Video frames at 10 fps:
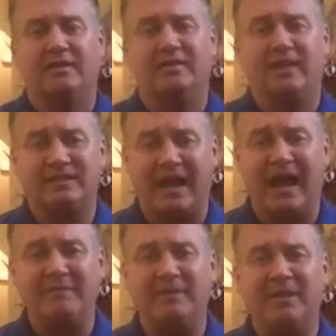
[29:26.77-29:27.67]
The
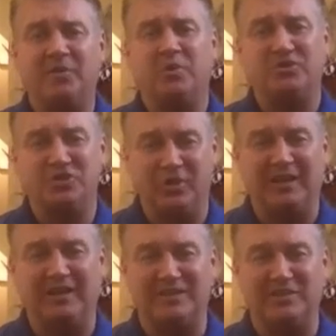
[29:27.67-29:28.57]
timing in which you
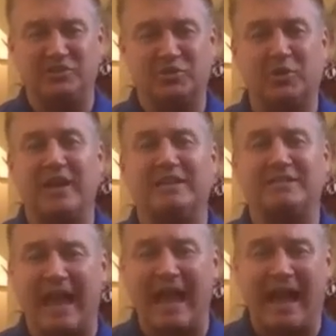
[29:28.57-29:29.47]
get in this tree
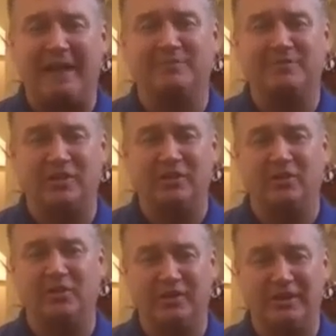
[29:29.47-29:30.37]
is
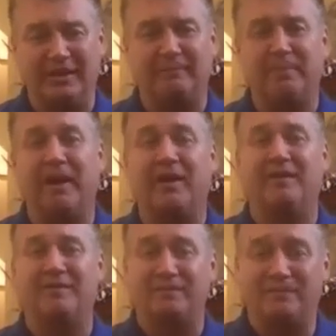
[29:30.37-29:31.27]
absolutely
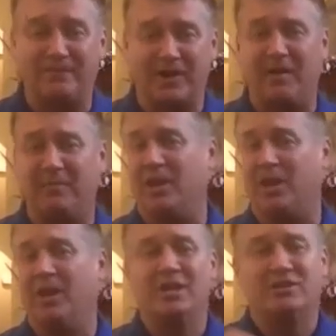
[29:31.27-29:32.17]
imperative and
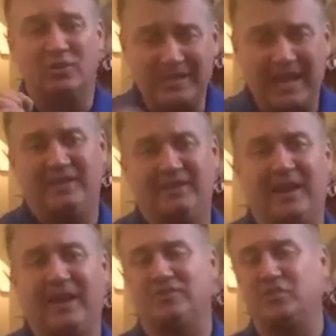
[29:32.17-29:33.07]
phenomenal. So take
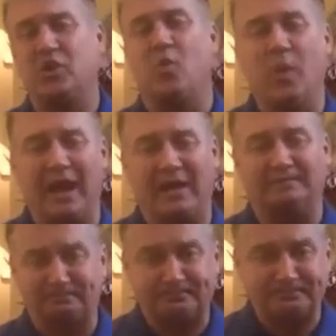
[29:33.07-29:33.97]
advantage of it. Don't wait.
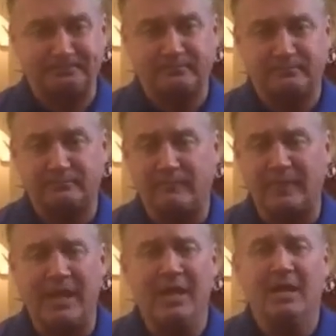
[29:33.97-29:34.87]

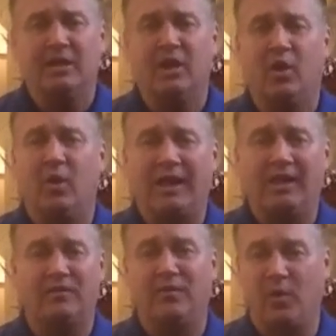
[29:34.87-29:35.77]
You know, I
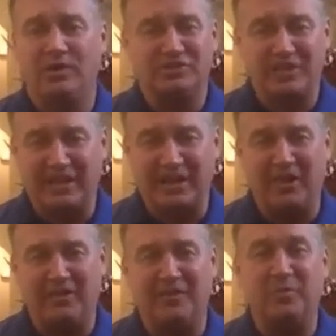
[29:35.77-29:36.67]
look forward to seeing
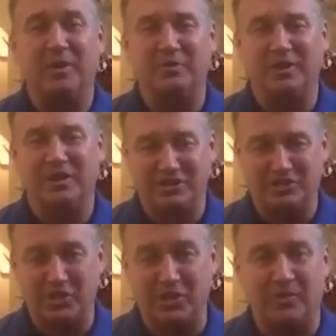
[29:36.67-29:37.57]
all of you really, really
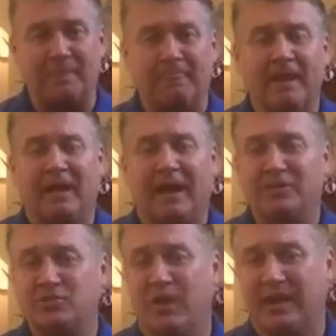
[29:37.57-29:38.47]
soon. I
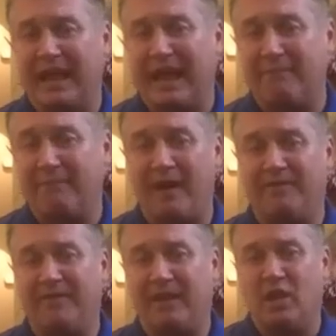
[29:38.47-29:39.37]
just want to cap
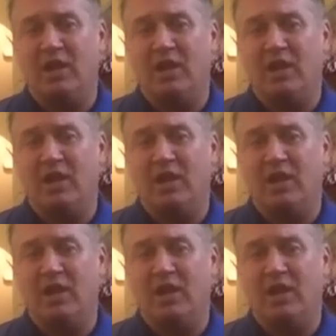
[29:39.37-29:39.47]
off that